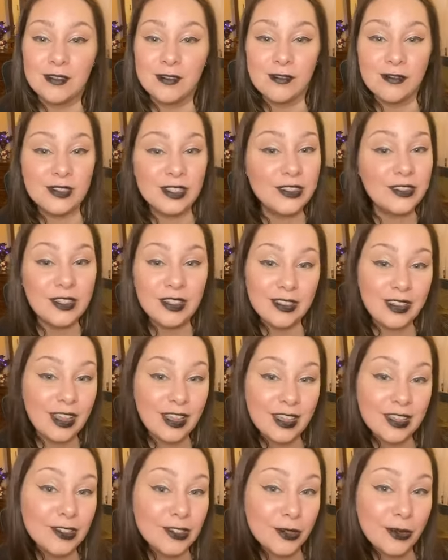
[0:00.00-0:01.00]
feels like they
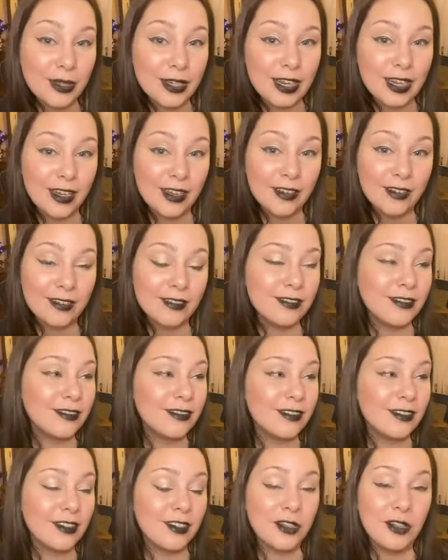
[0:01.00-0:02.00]
can do it now,
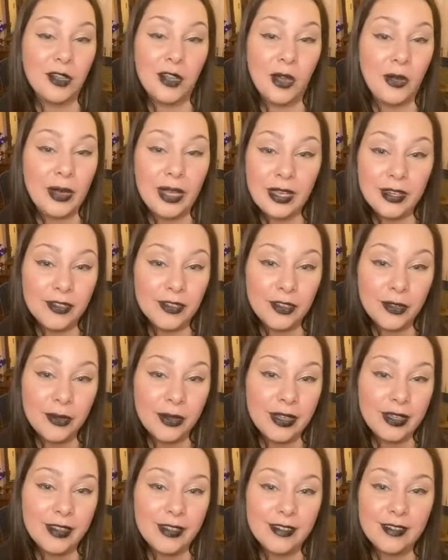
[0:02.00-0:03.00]
go ahead and do
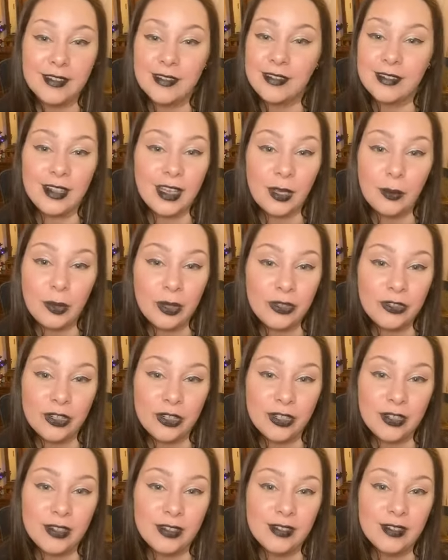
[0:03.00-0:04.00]
it and take a
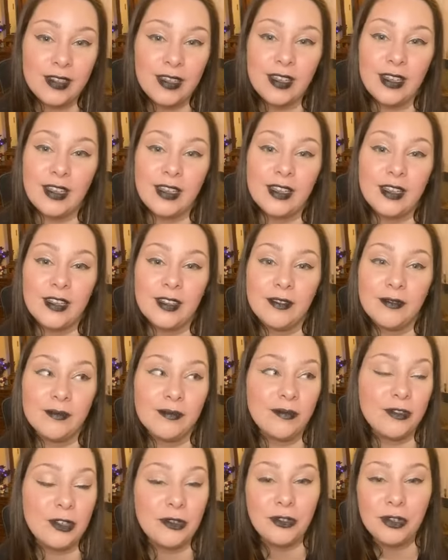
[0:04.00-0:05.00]
picture and
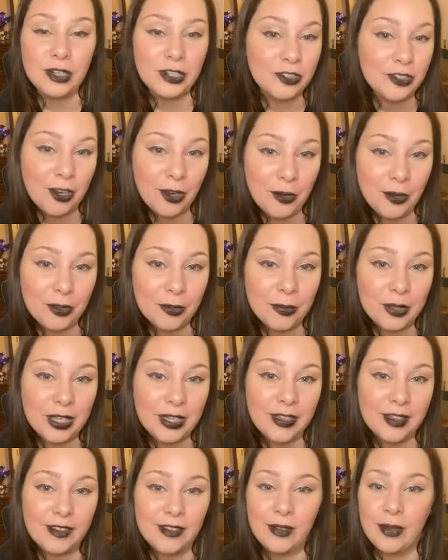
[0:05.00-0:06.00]
feel free to share it with
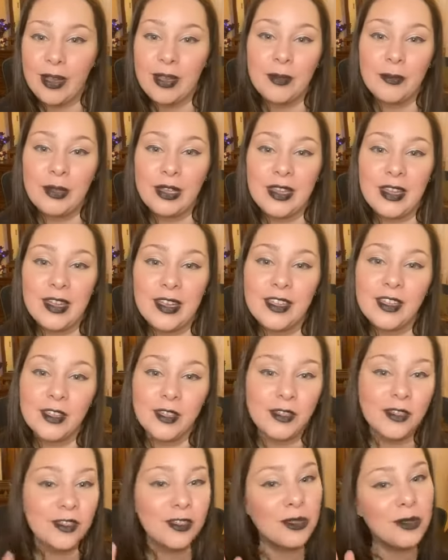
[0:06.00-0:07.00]
me so I can be like,
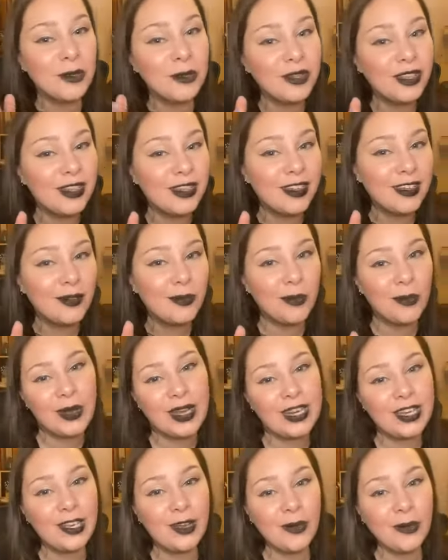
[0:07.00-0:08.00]
you did it, way
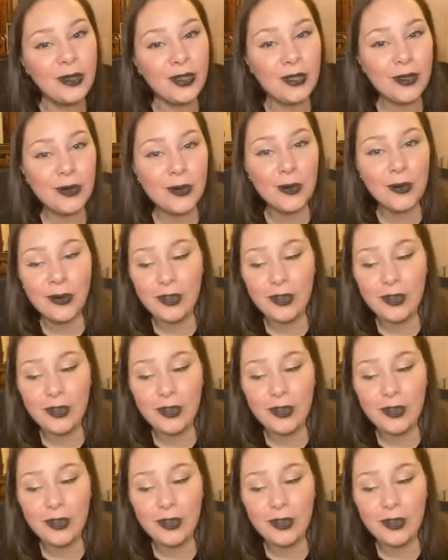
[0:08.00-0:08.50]
to go you.